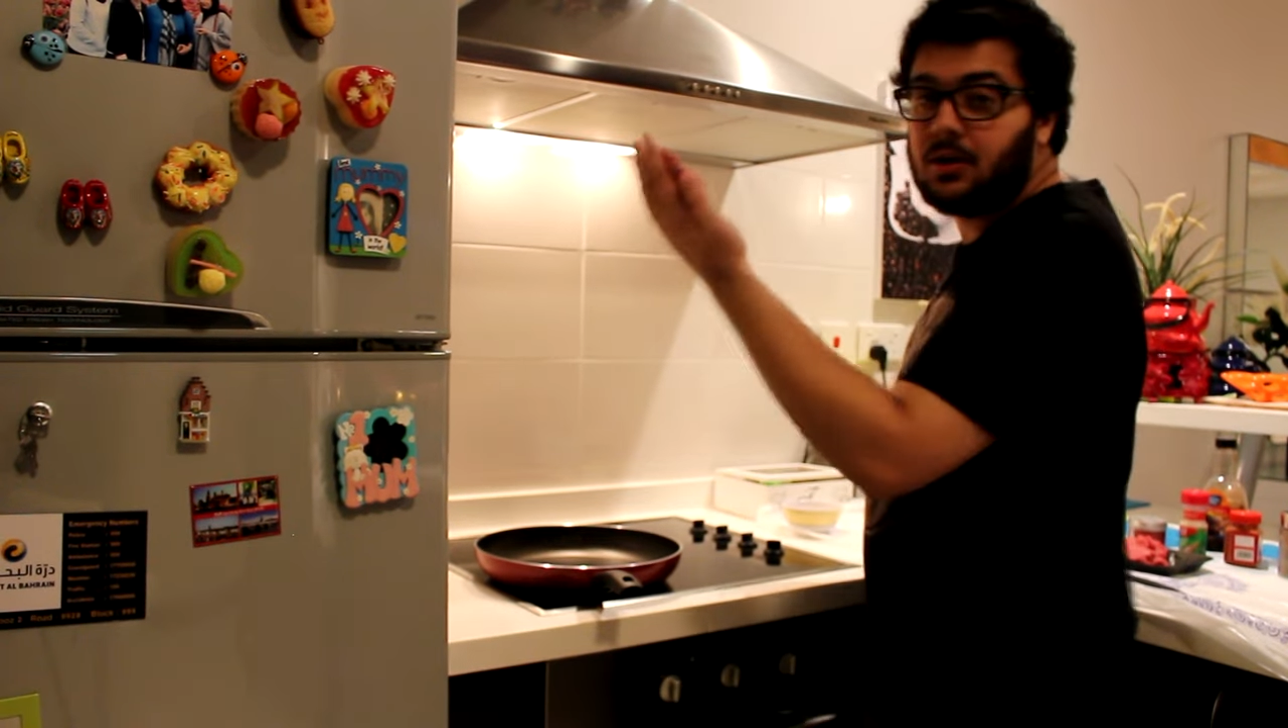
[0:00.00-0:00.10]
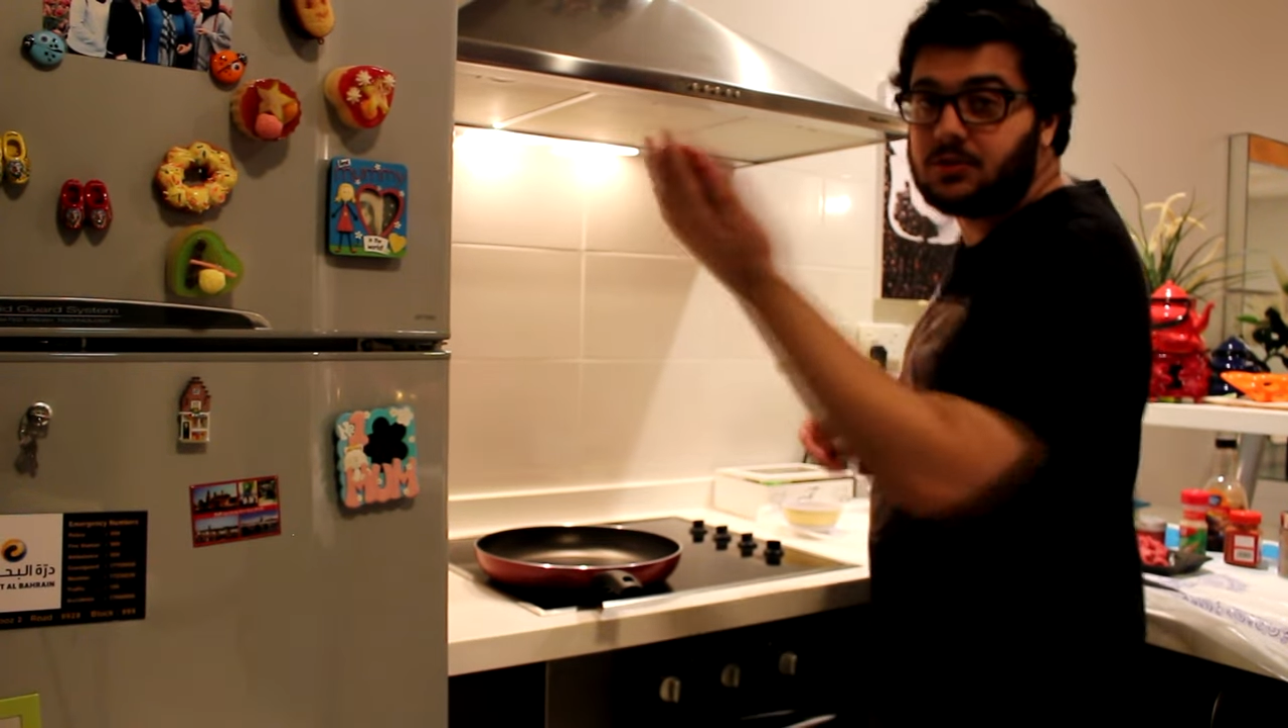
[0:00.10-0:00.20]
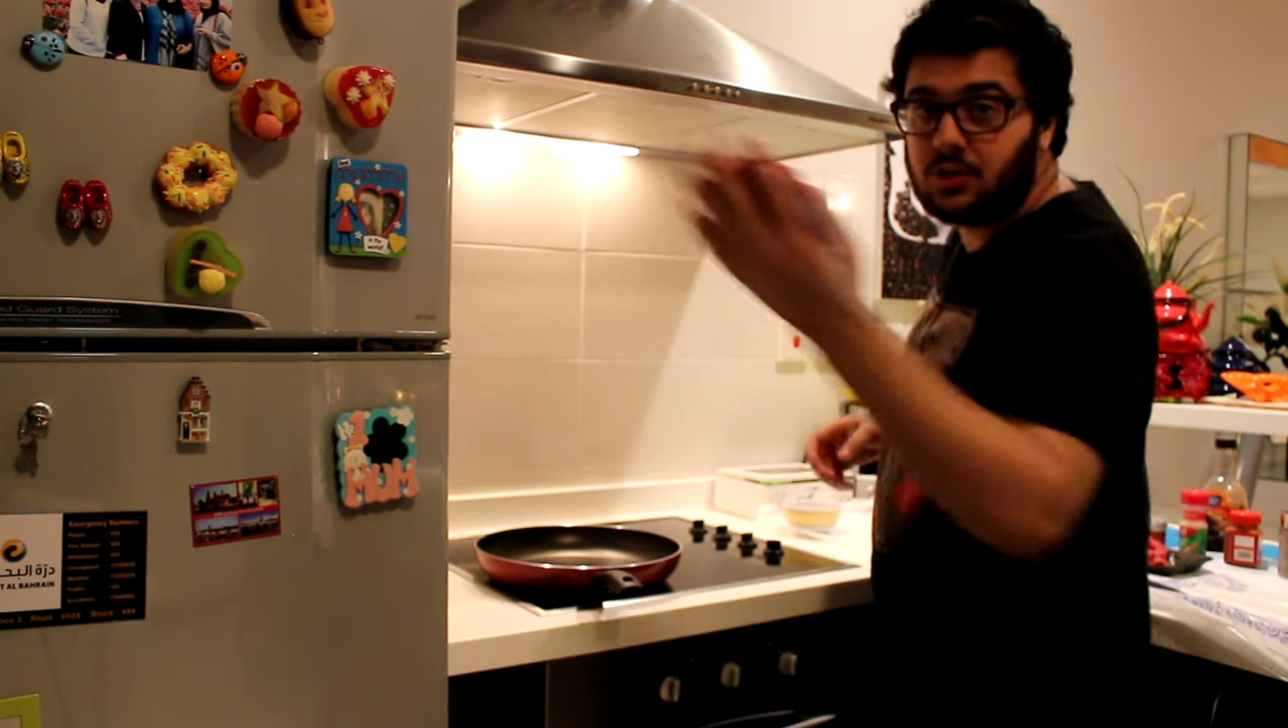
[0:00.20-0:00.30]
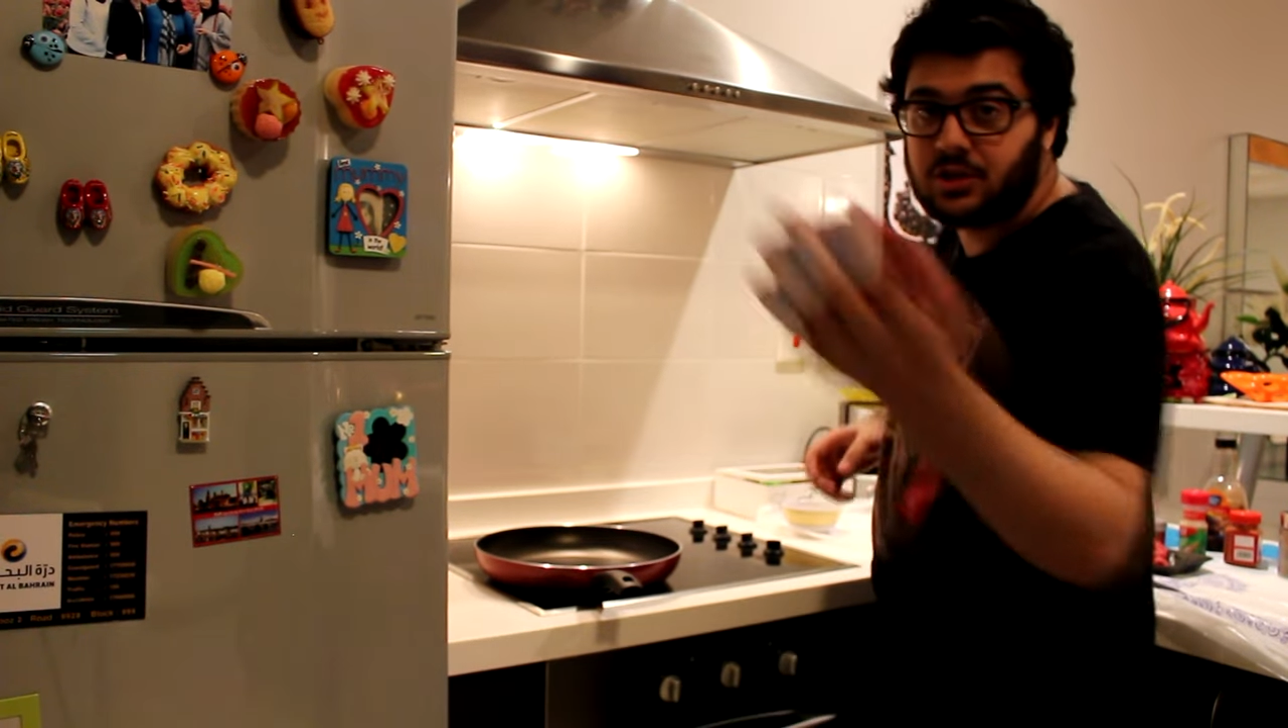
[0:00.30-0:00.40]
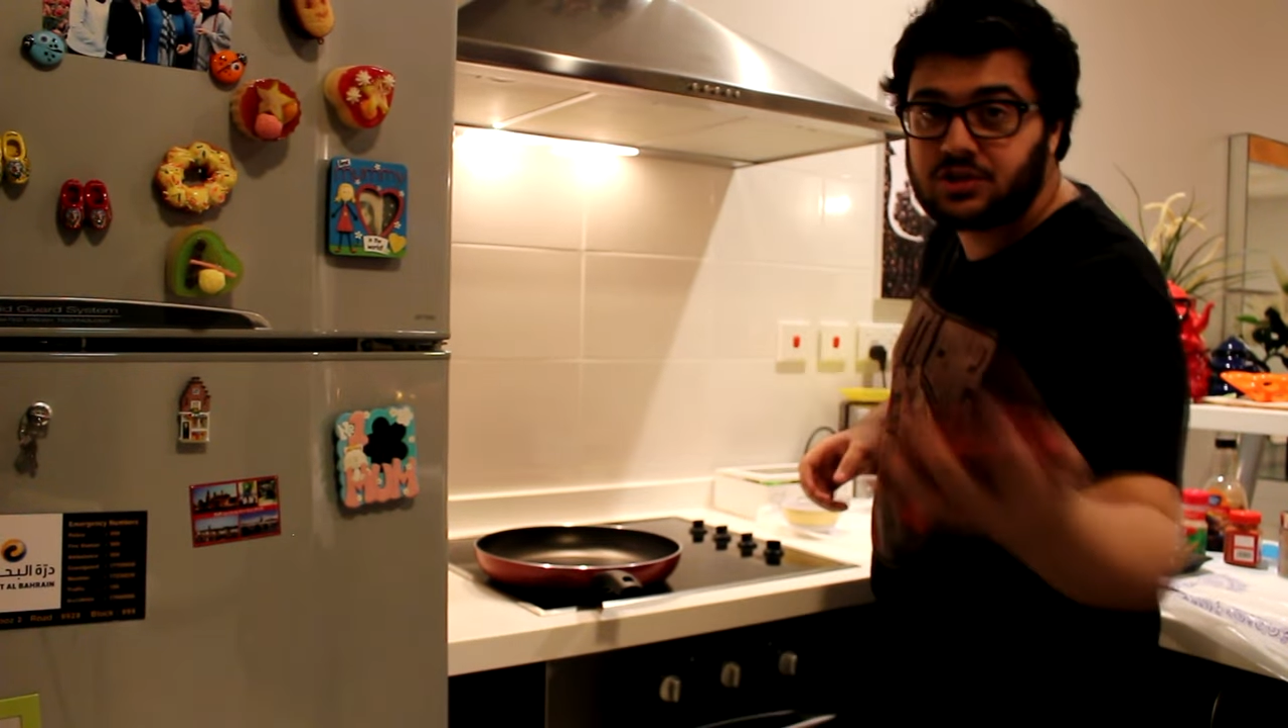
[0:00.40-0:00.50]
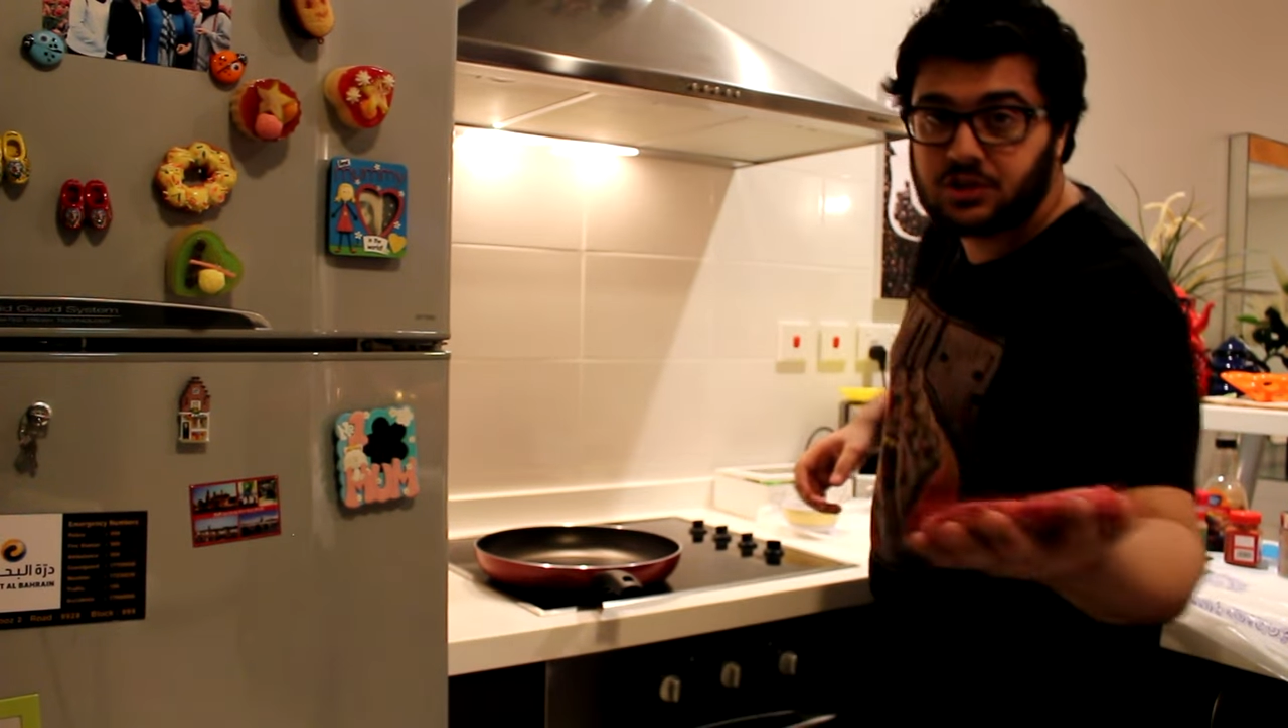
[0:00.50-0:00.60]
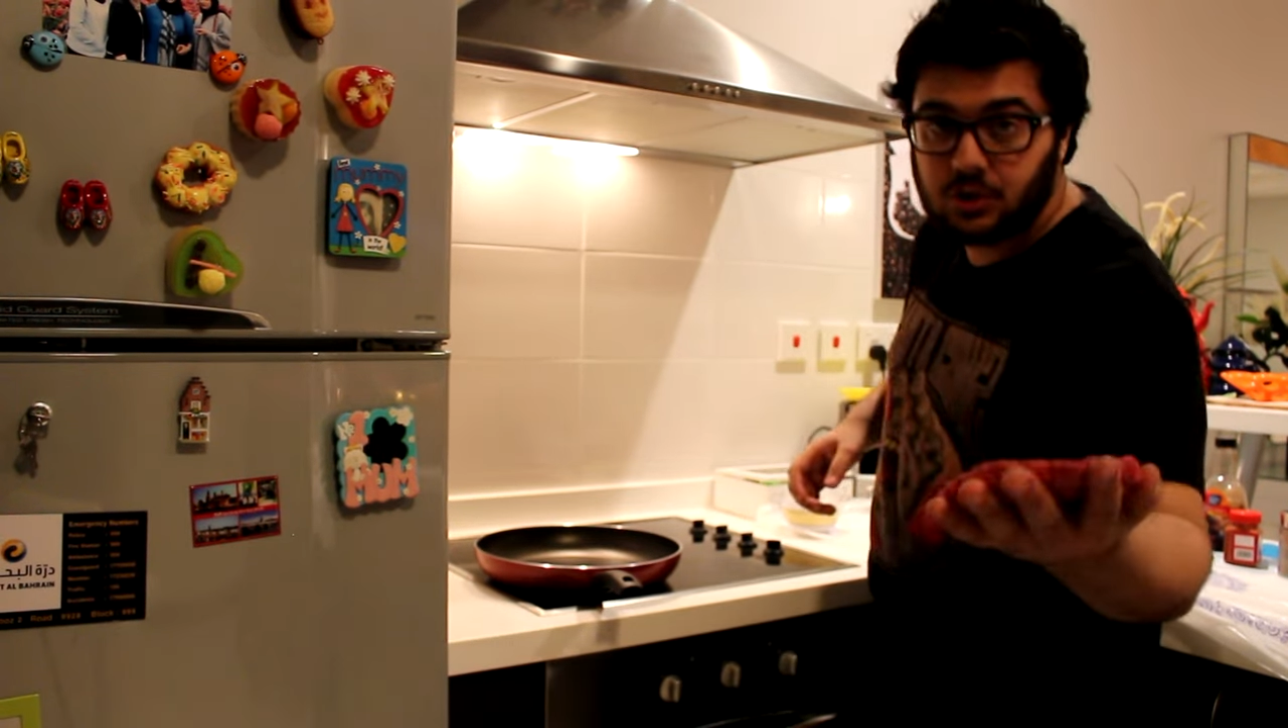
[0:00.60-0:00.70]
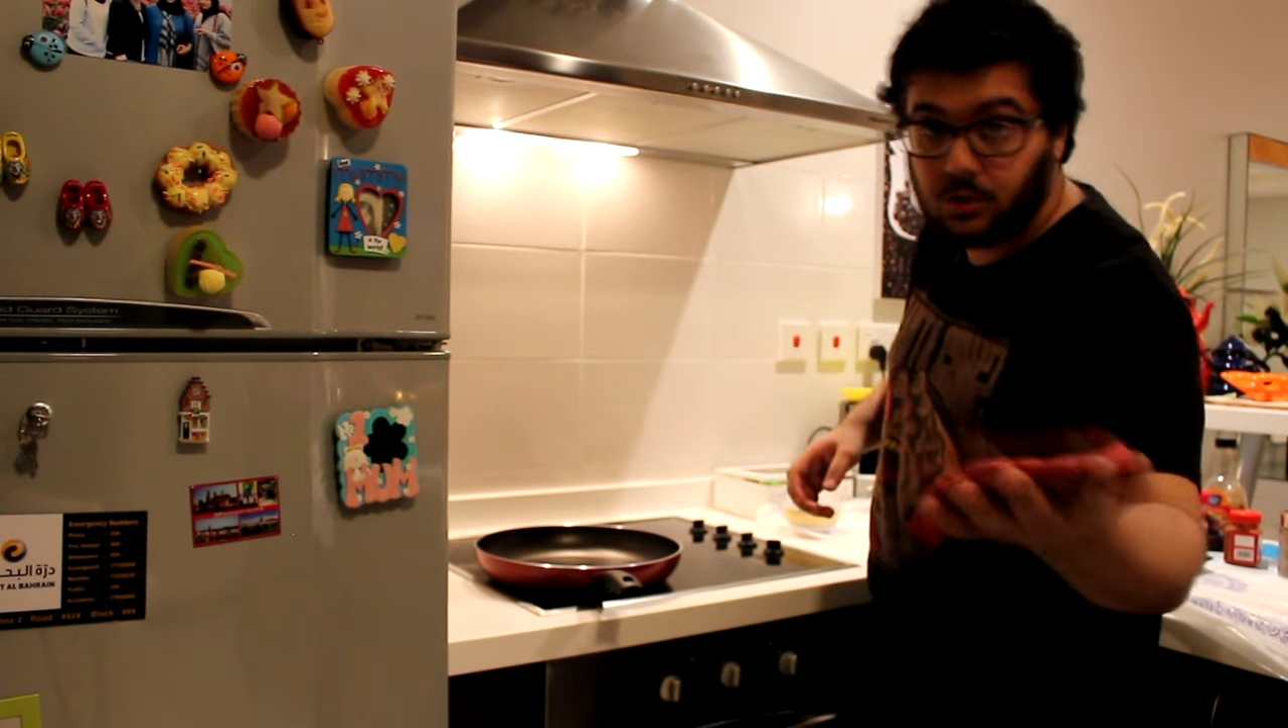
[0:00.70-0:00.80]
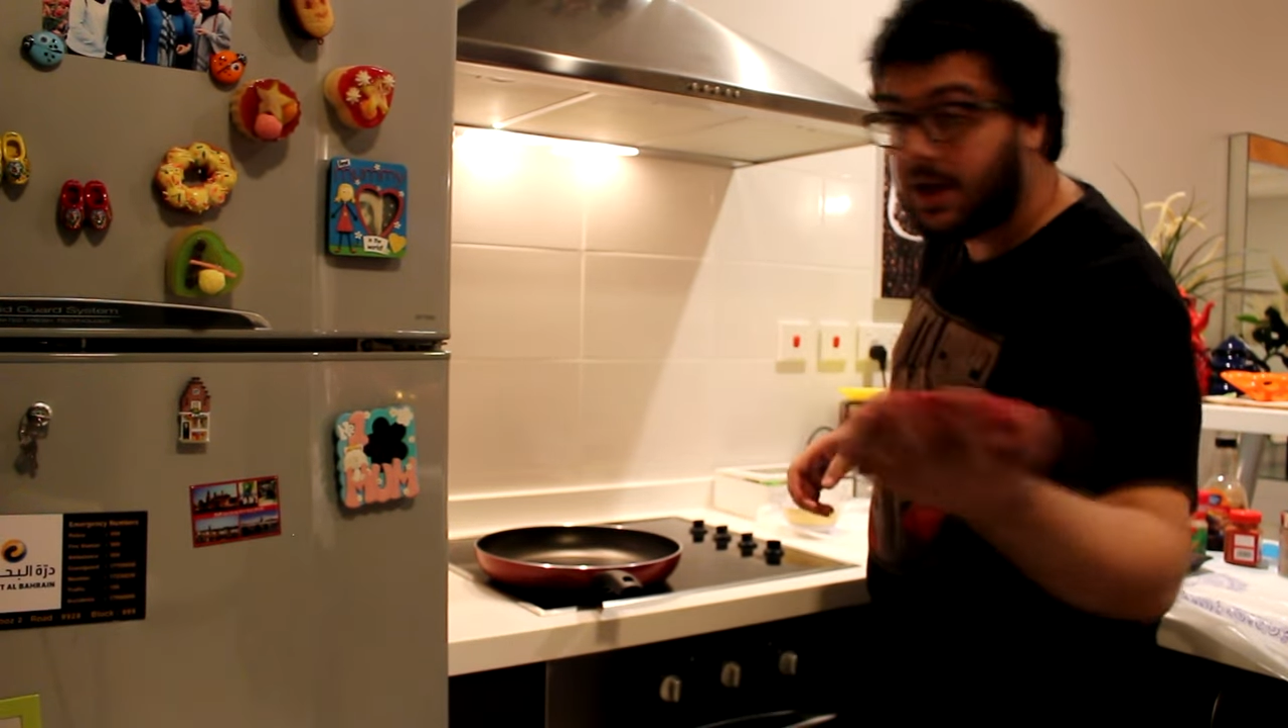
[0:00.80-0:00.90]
So let's do